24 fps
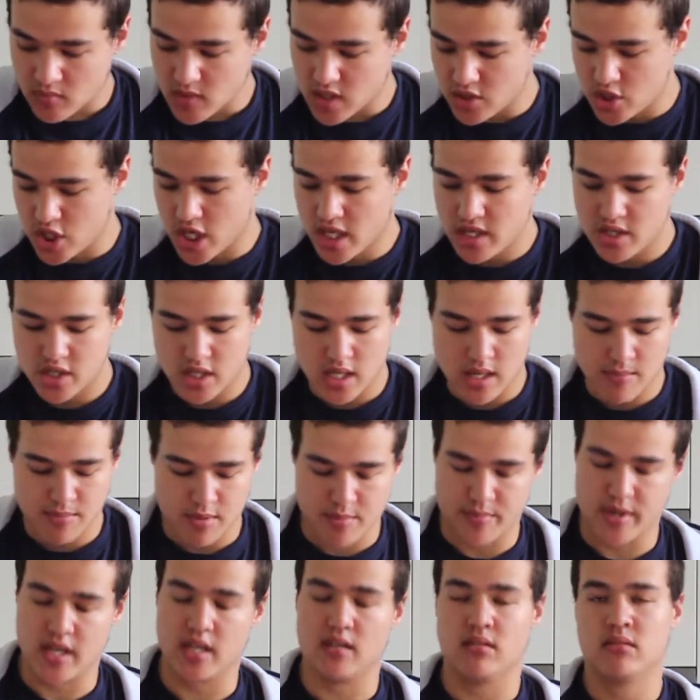change it up
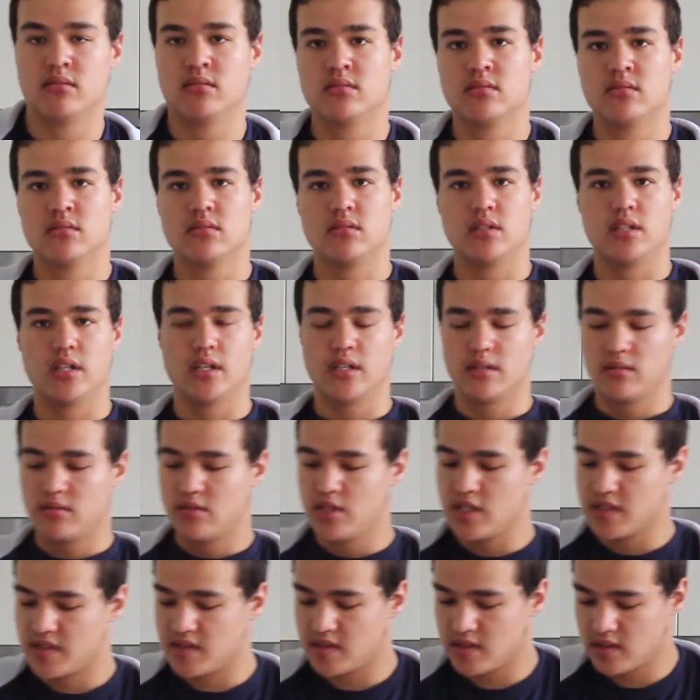a bit, you know,
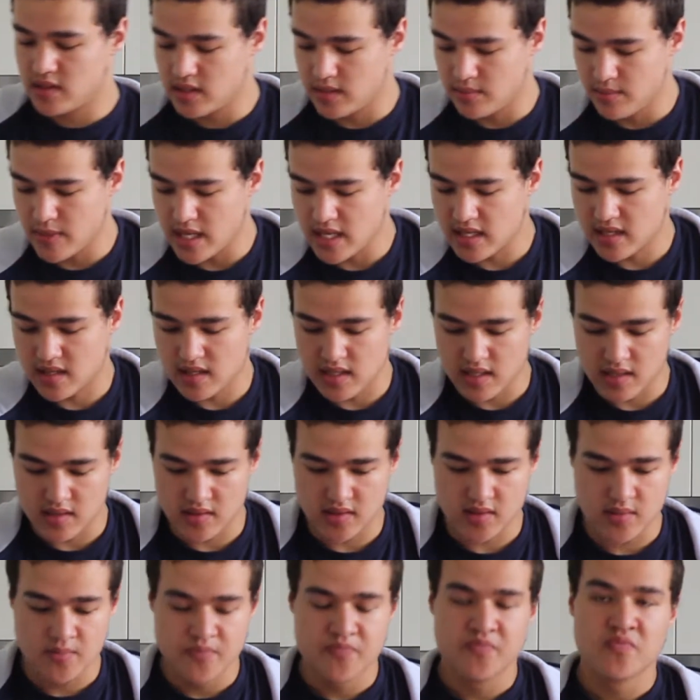just to make
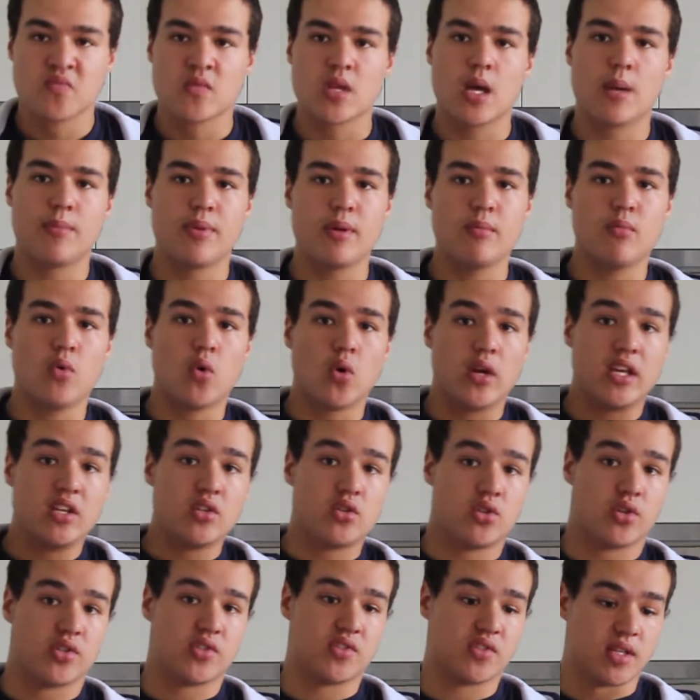things a bit more
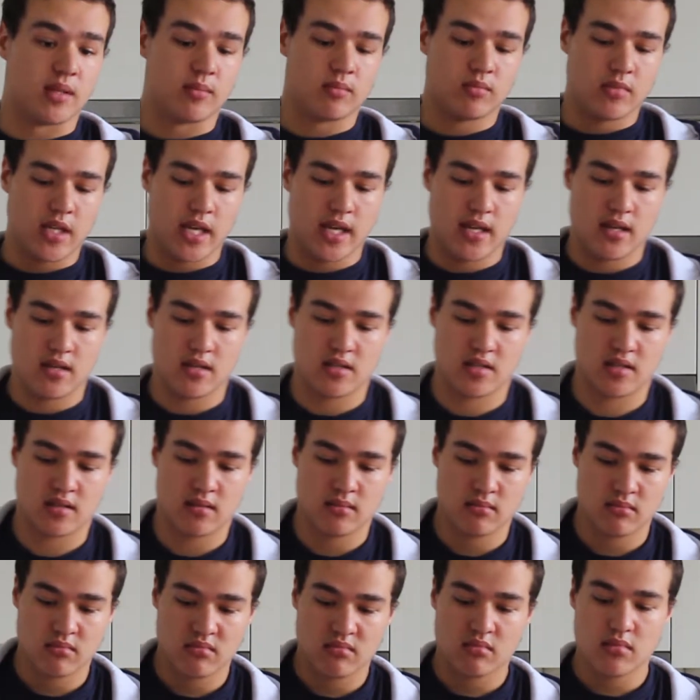interesting. And
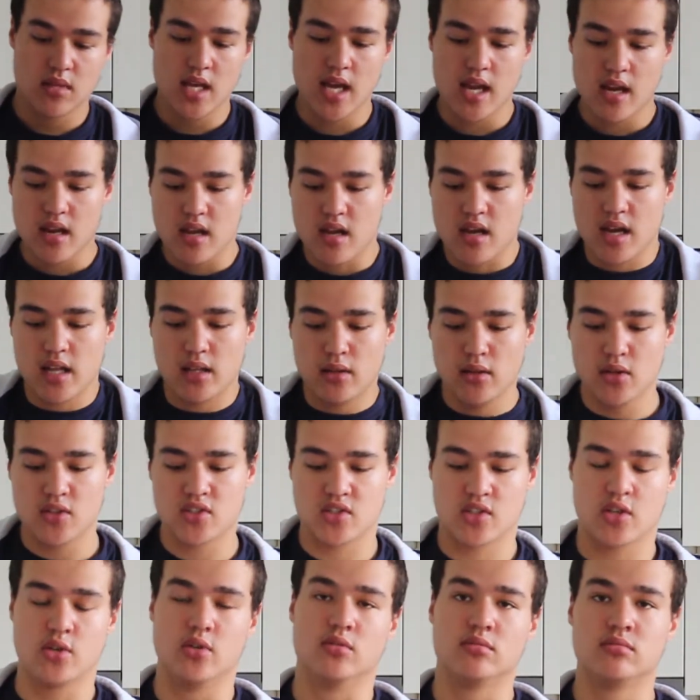it looks
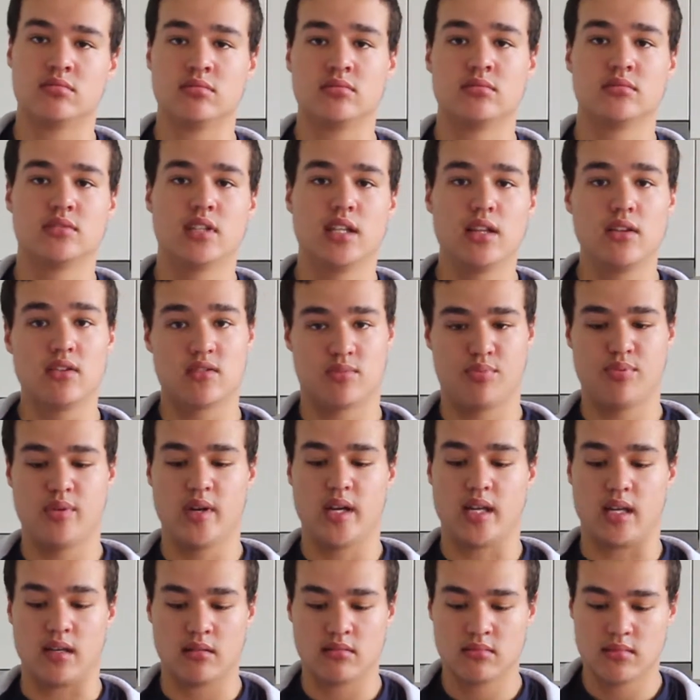cool. It looks
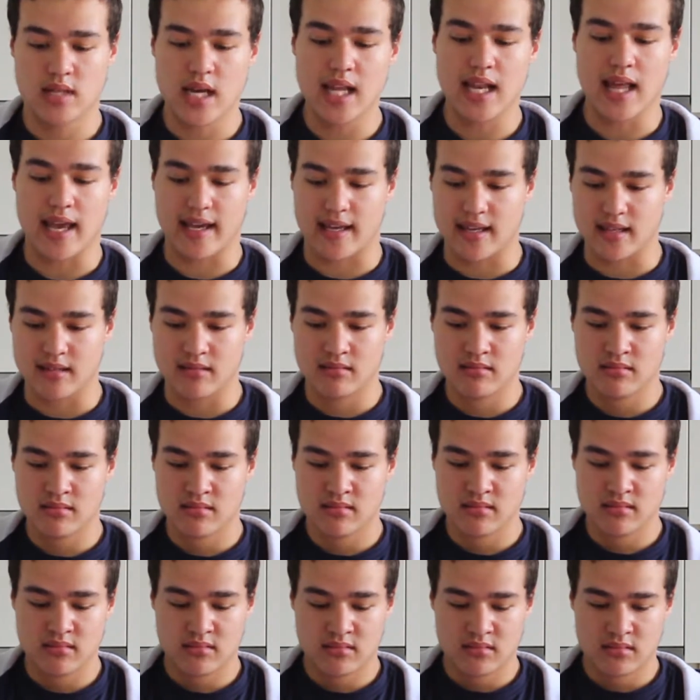pretty. I like it.
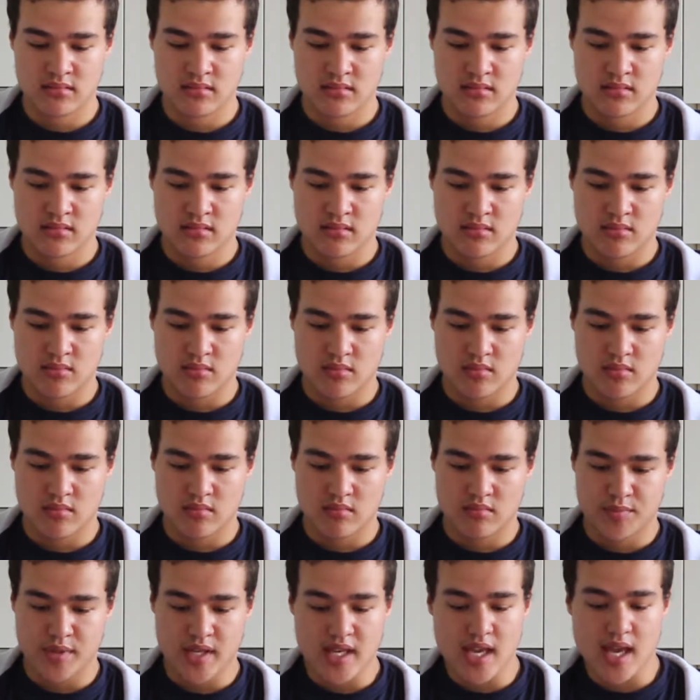
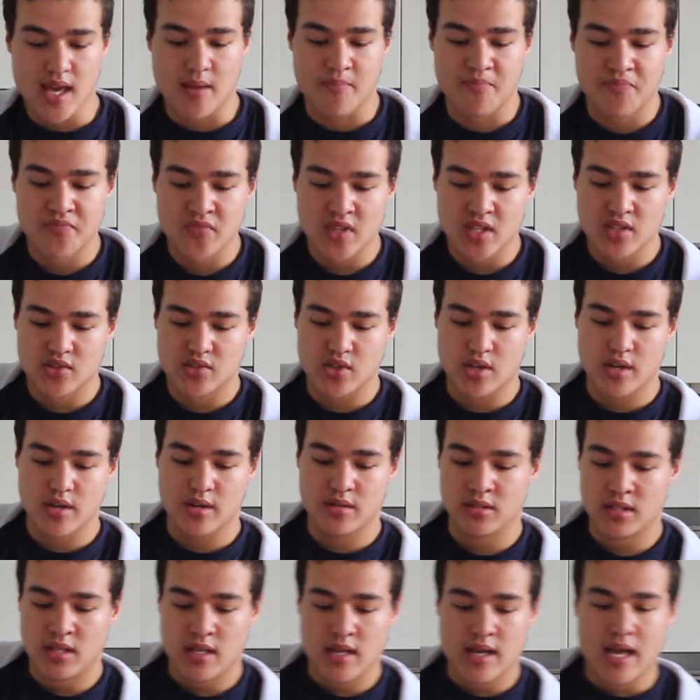But yeah, so
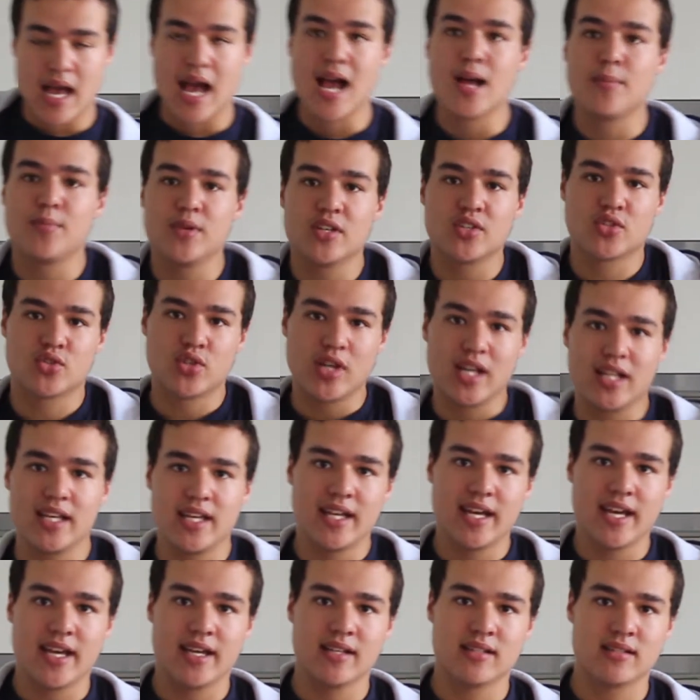happy Australia
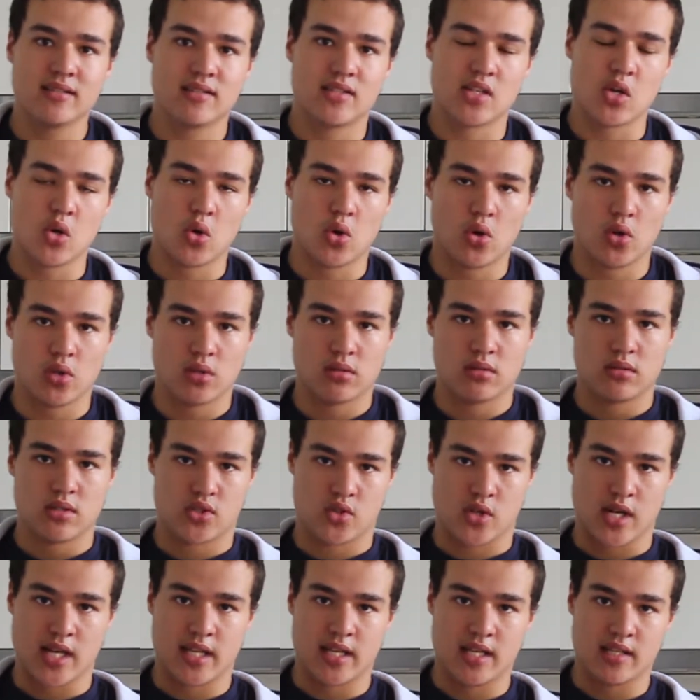Day to all
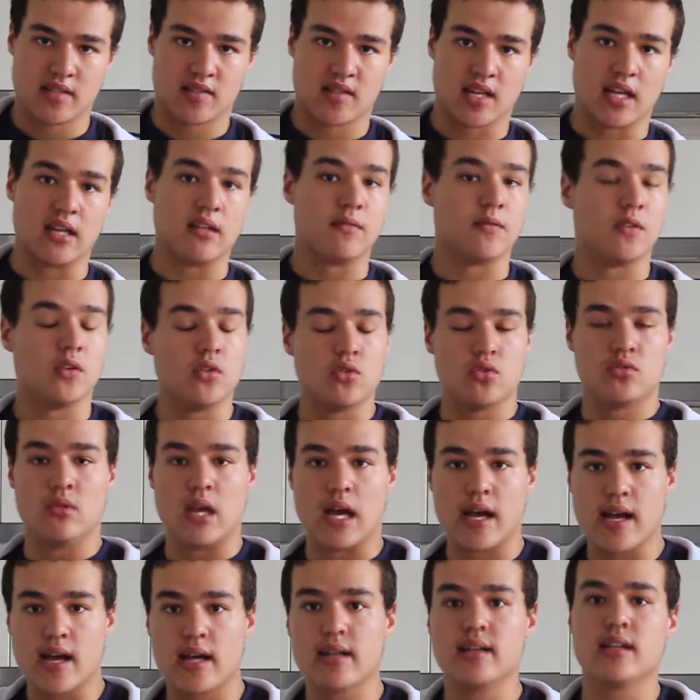Australians, and if you
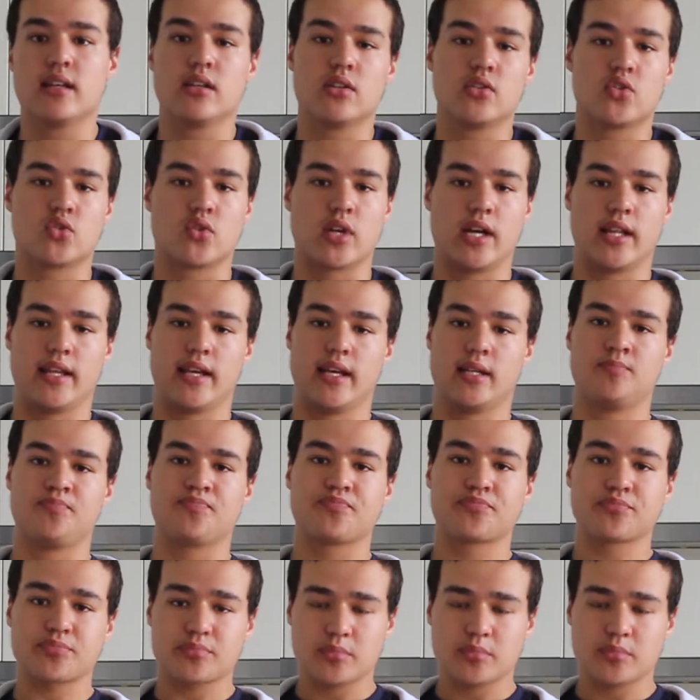aren't in Australia